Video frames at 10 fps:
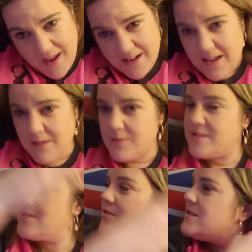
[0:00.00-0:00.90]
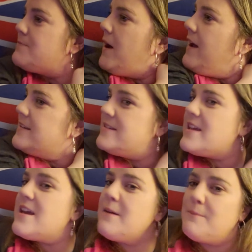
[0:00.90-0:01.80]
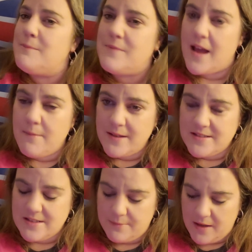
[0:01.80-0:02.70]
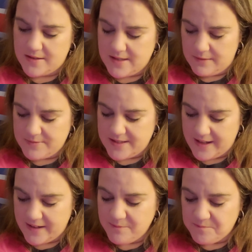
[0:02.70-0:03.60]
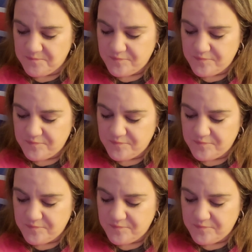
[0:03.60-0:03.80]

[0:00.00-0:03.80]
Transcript: and it was so spicy. Um, now my stomach's upset